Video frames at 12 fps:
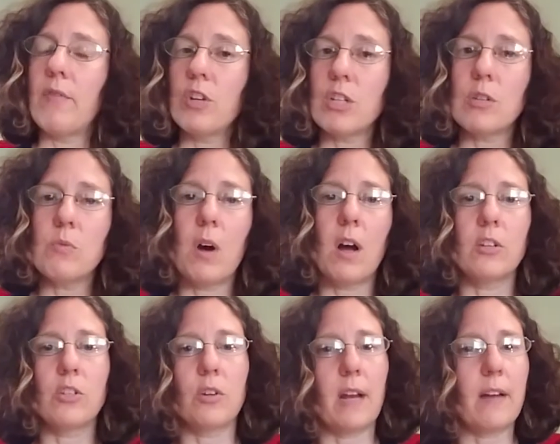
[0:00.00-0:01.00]
you want.
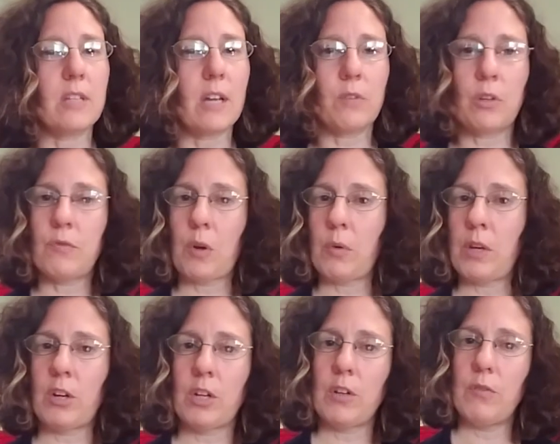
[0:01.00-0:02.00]
Don't have to have your phone
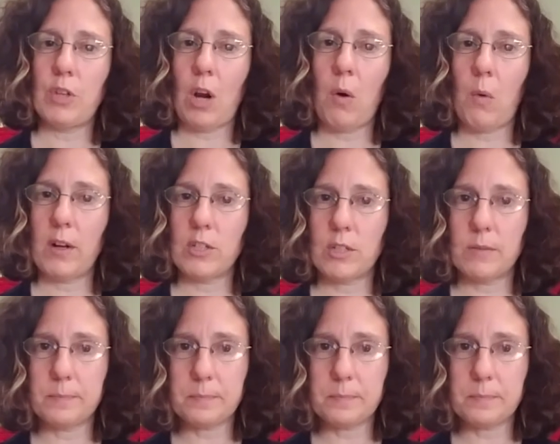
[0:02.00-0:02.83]
near you if you don't want to.